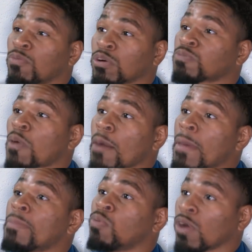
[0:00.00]
we'll spar
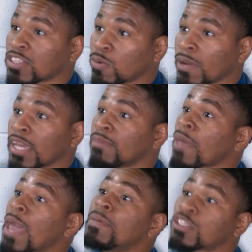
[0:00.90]
maybe once a week,
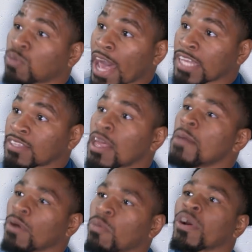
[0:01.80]
maybe twice,
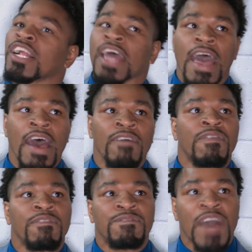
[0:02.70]
but we're gonna have
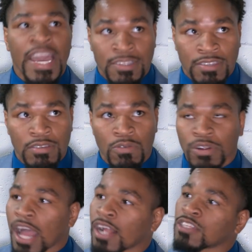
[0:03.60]
fights. We're
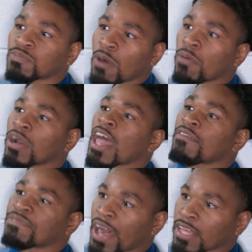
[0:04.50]
not gonna spar, we're gonna
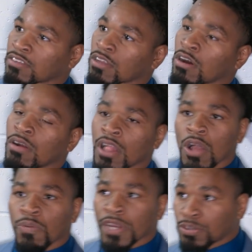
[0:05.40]
have fights. So
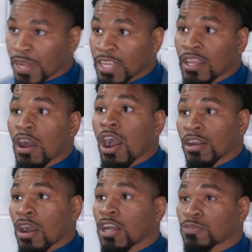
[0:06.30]
we treated
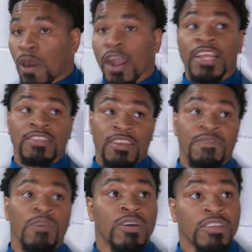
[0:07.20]
our sparring as if
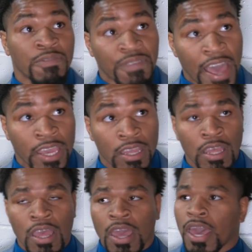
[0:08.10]
it was a fight.
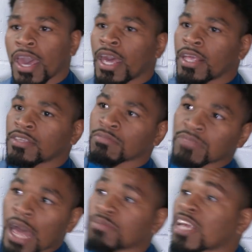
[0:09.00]
And
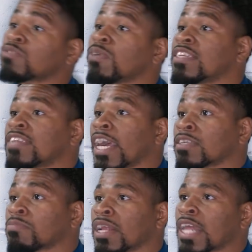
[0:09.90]
sometimes that's what it
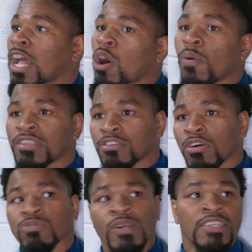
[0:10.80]
takes. My dad always
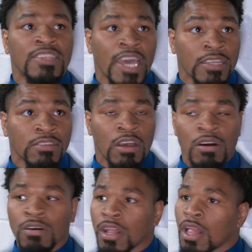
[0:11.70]
knows what it takes.
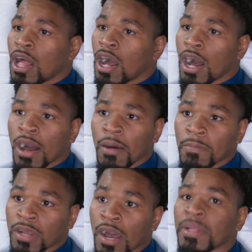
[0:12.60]
So
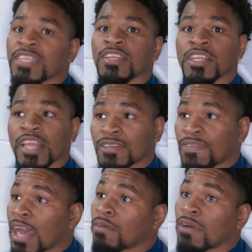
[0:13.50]
coming into the next
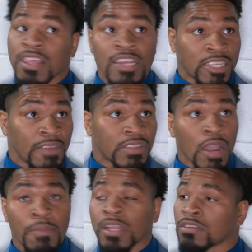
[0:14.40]
fight, whether it's Keith
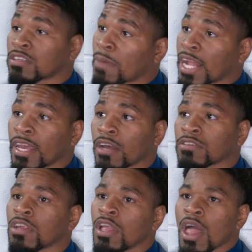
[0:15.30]
Thurman or somebody
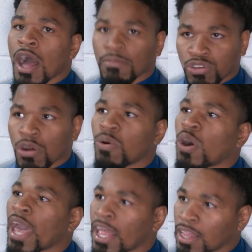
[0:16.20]
else, I'm sure we'll
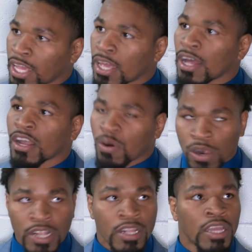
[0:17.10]
handle it
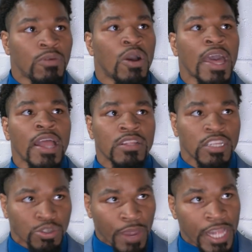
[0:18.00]
accordingly, we'll handle
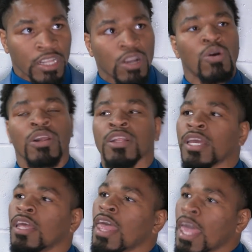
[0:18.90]
the training accordingly,
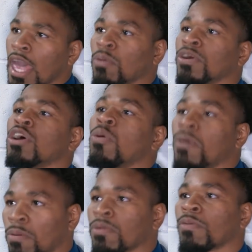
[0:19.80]
and we'll know
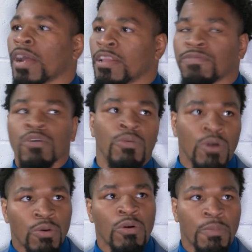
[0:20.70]
what we're ready for, and
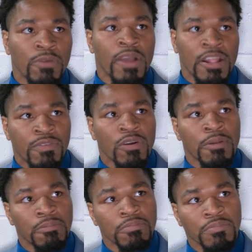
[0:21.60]
we'll be ready for it.